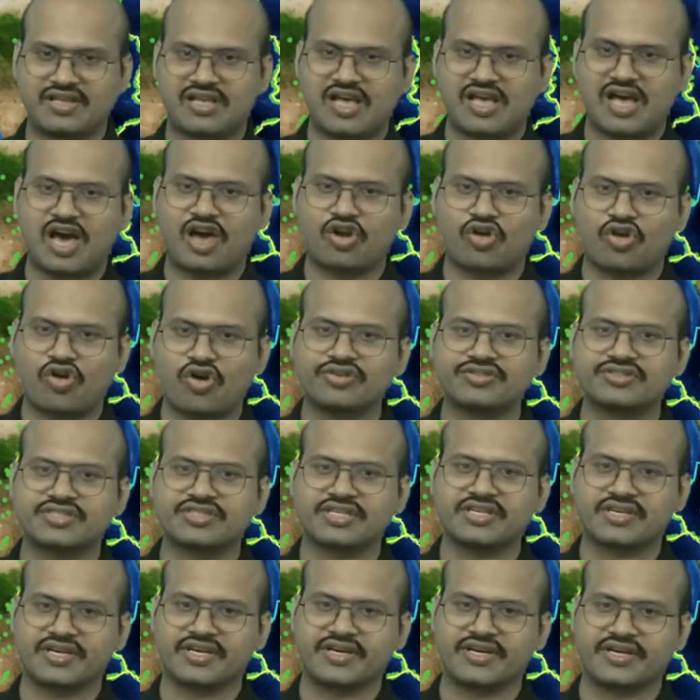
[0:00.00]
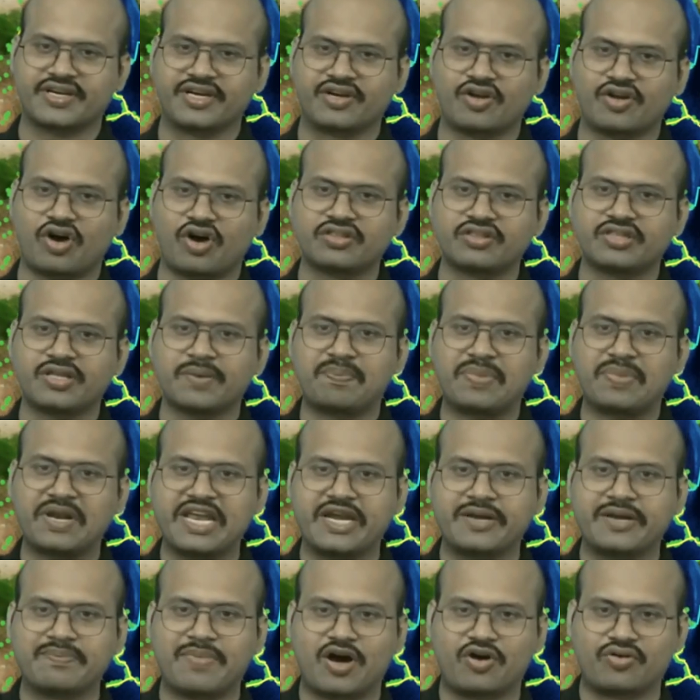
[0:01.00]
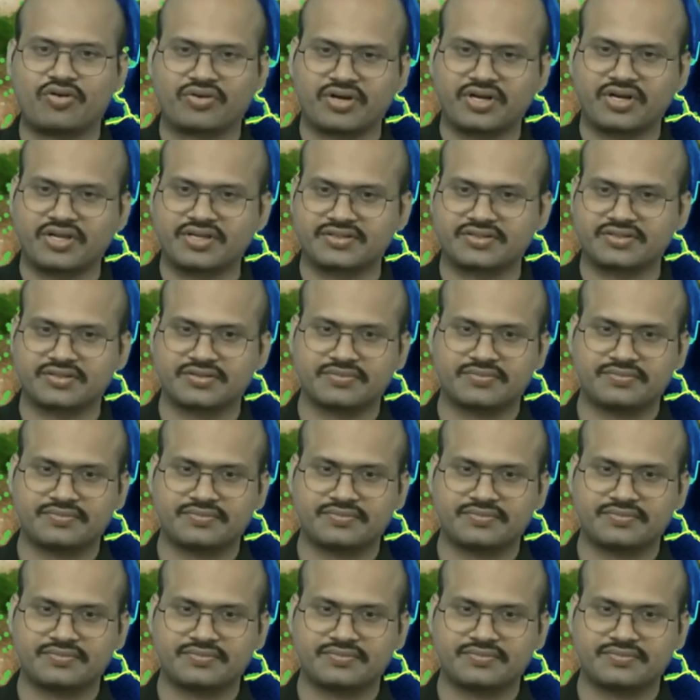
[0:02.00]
are concentrated on the plate boundaries.